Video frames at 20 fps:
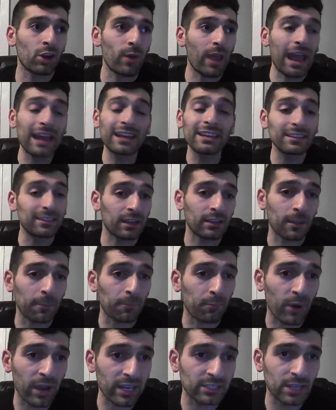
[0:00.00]
anything that
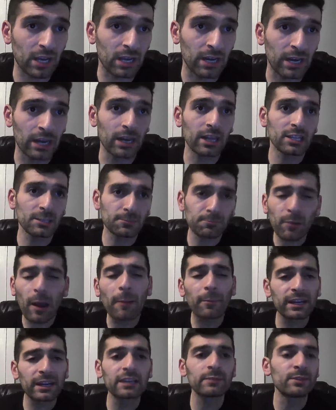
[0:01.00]
breaks on it is
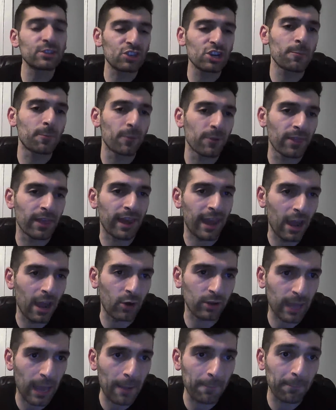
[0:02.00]
probably going to be cheaper than
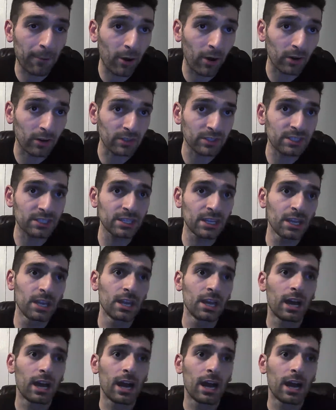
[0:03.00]
Hellcat parts,